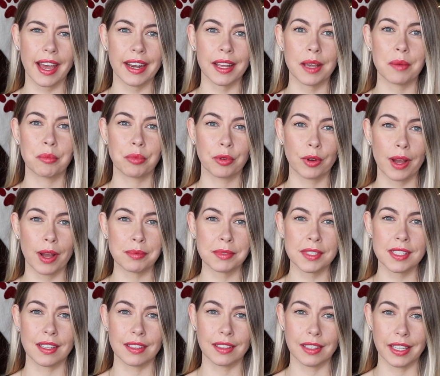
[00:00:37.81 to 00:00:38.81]
and it
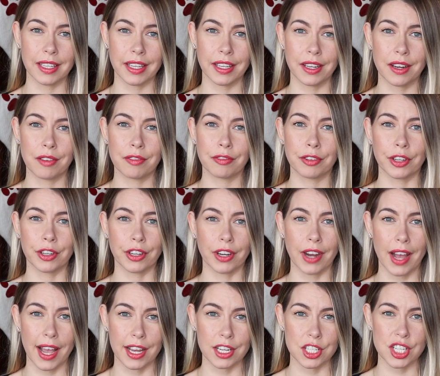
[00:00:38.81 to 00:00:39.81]
preps the lid for your
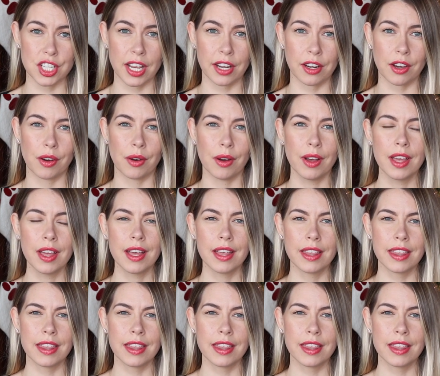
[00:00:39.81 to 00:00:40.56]
eyeshadow.